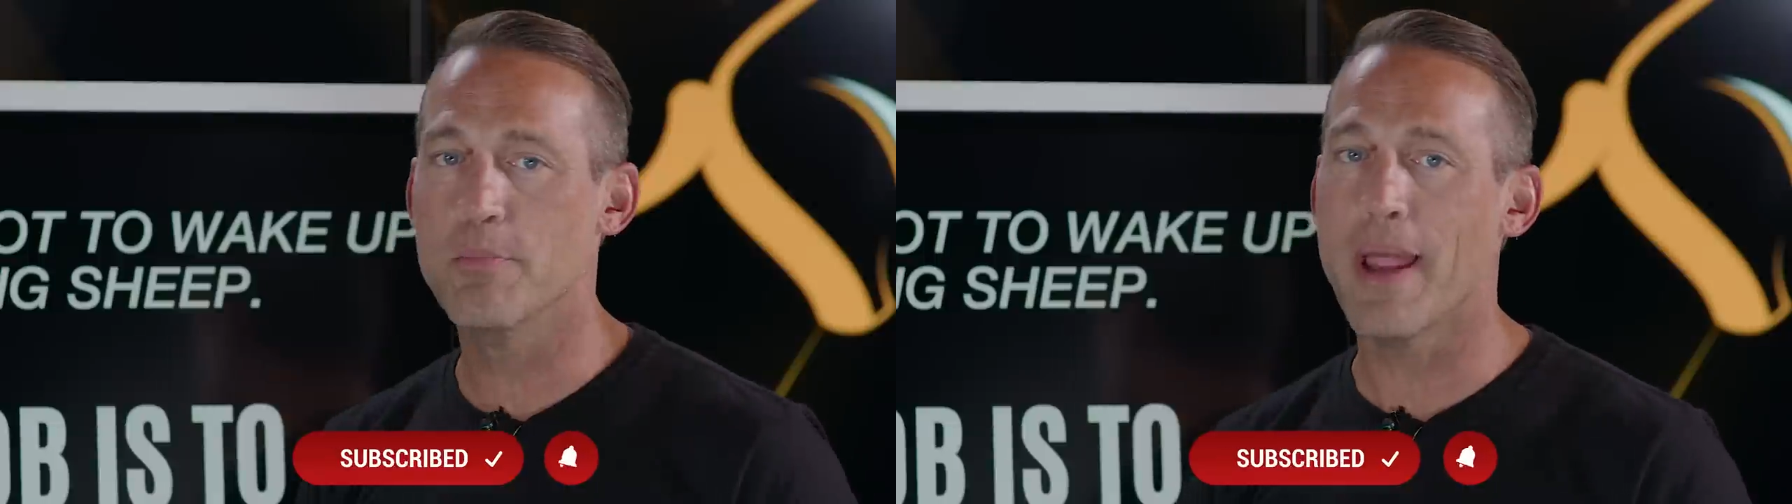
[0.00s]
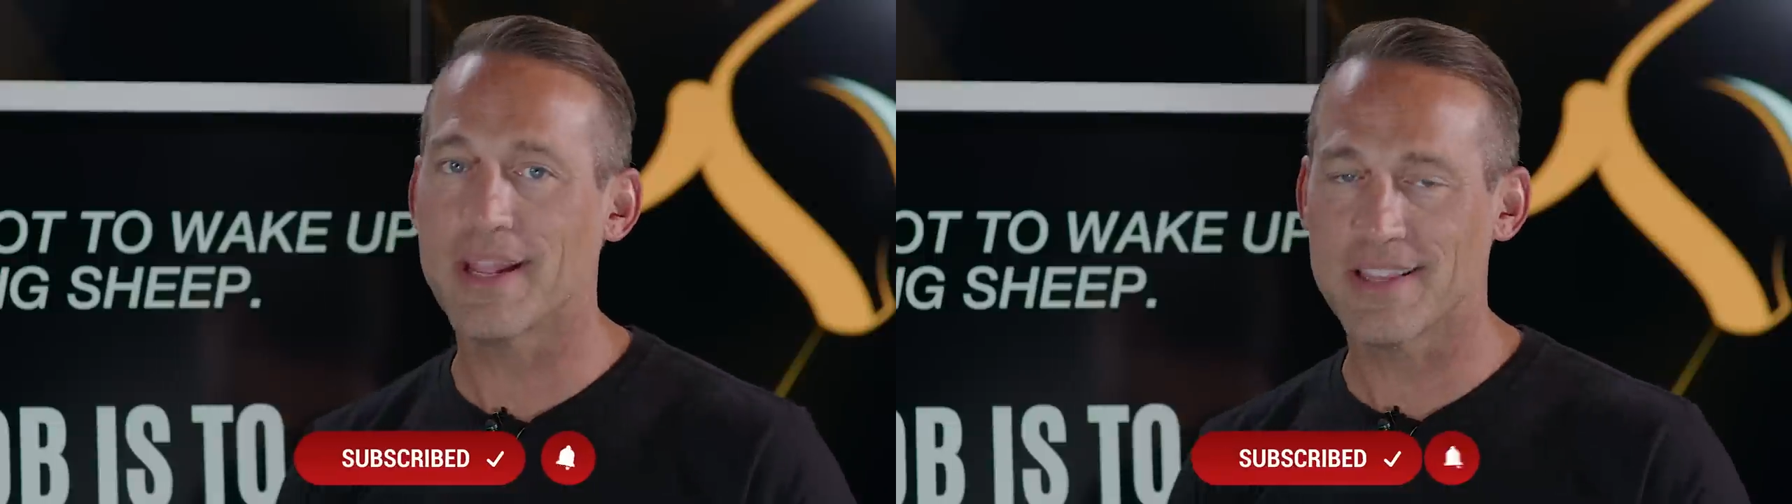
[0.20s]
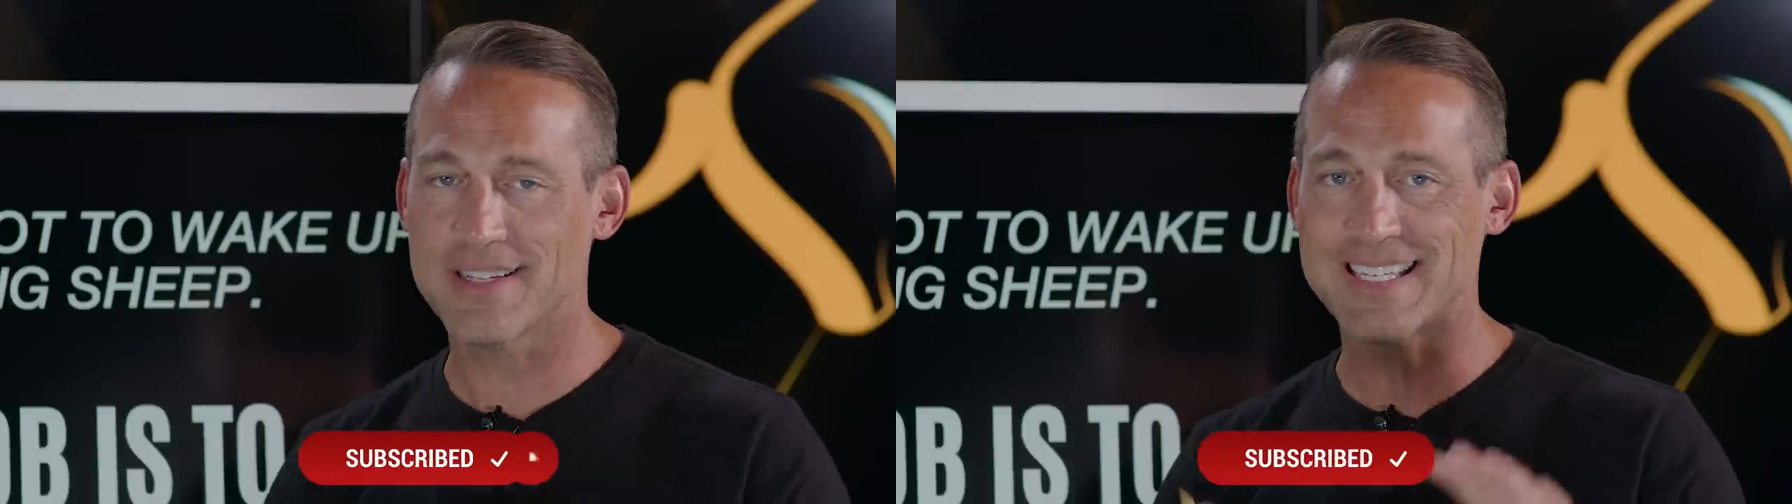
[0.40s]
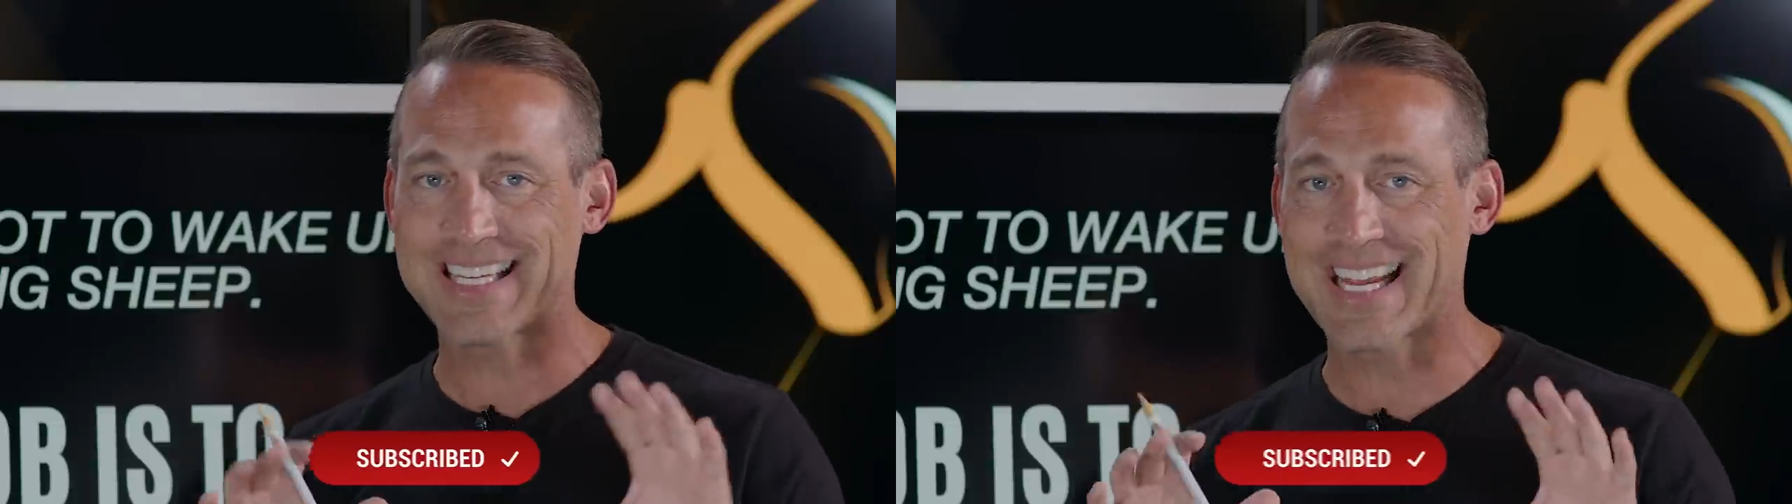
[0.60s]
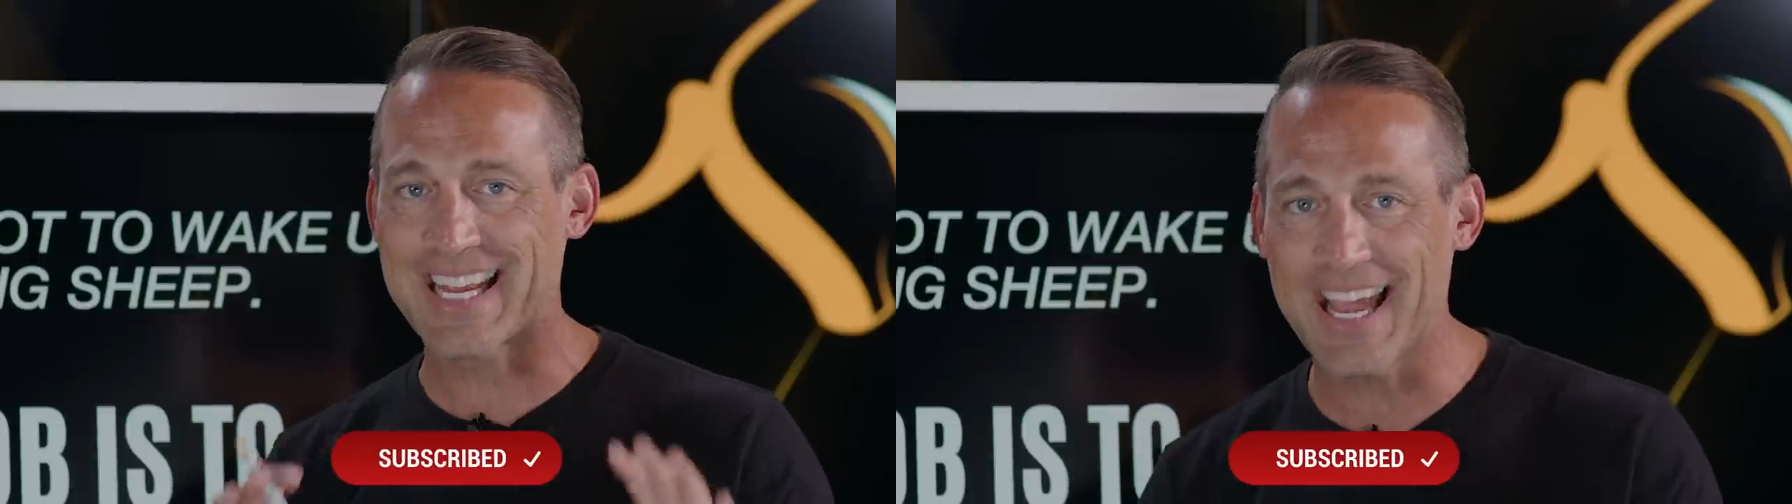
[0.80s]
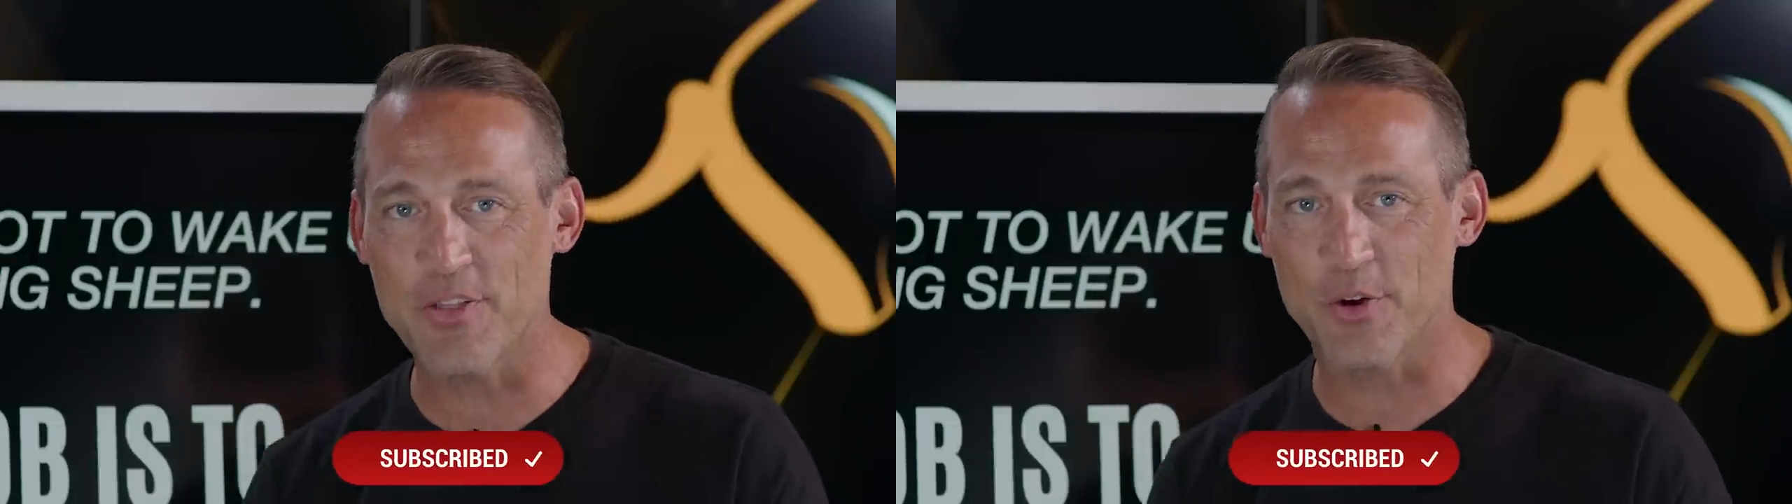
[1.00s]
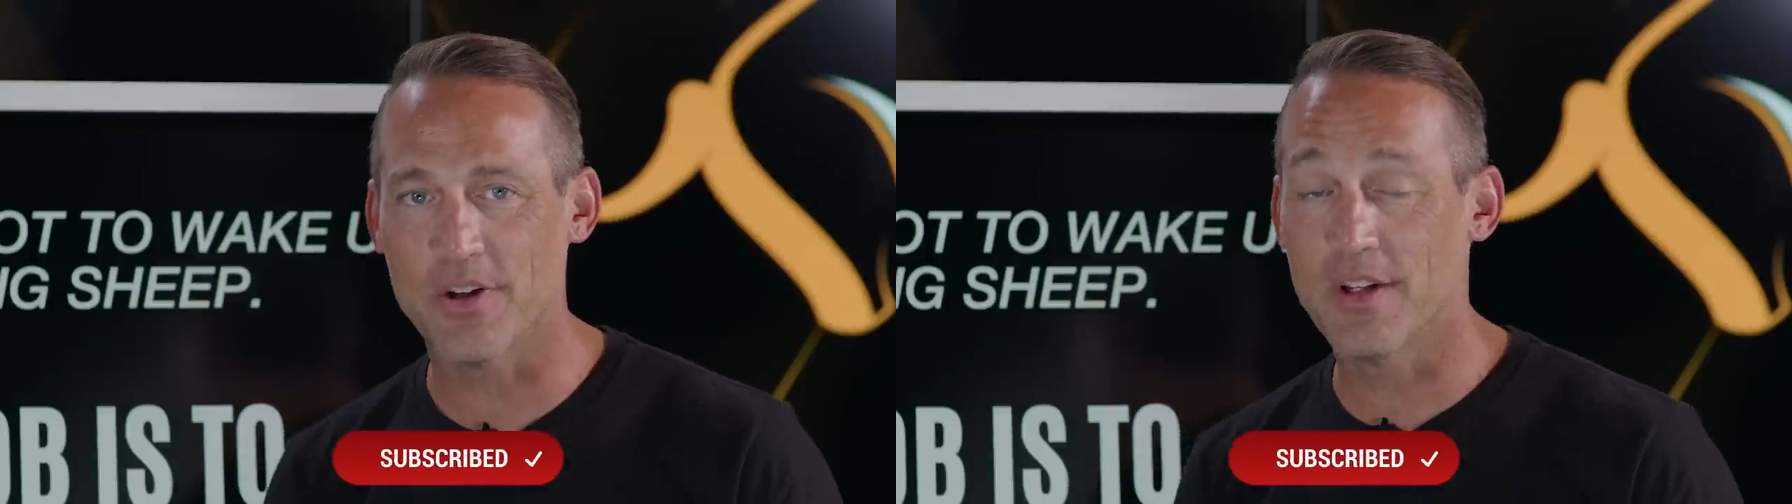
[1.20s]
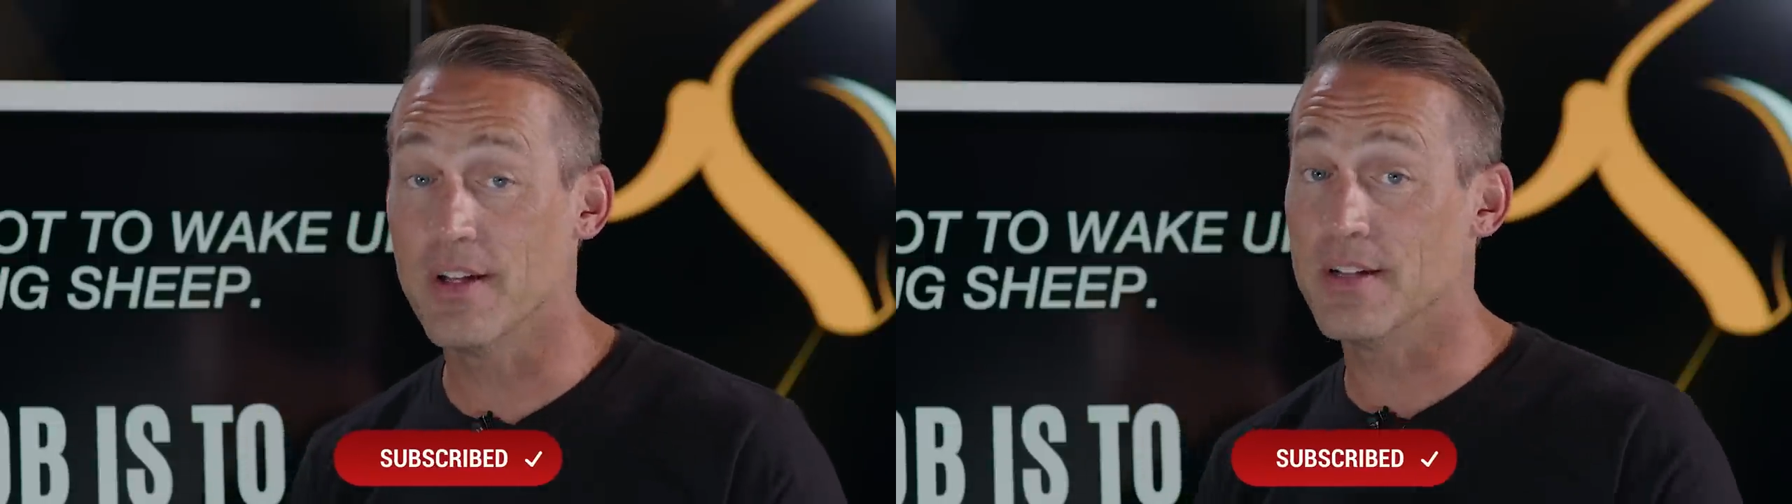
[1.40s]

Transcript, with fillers: make this together.